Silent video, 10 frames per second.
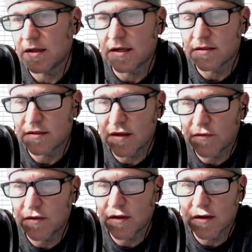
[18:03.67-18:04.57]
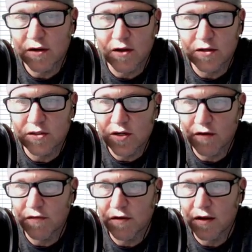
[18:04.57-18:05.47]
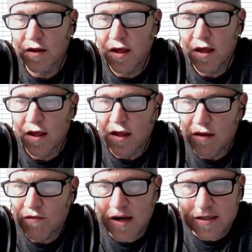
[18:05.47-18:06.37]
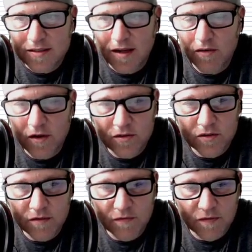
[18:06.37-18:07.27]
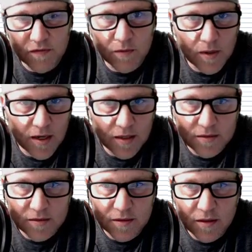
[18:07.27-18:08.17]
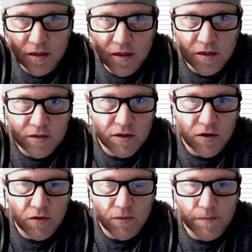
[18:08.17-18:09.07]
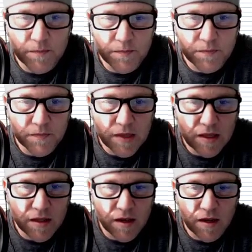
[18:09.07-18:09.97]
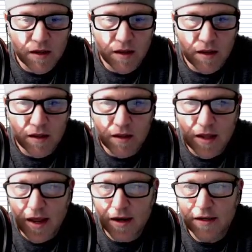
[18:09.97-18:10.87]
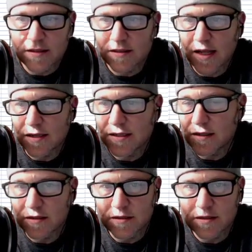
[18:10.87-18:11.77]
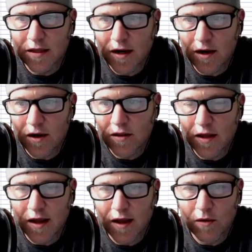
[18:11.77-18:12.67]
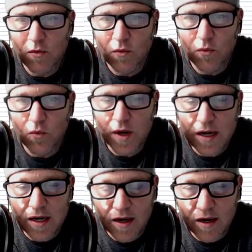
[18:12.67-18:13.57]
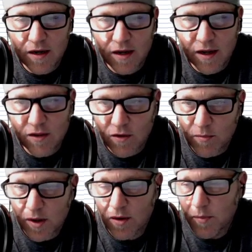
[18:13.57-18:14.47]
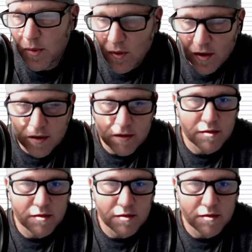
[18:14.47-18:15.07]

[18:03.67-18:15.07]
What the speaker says: That is definitely going to cause chuffing, even at 750 watts. So that tells us there that we need either a bigger port.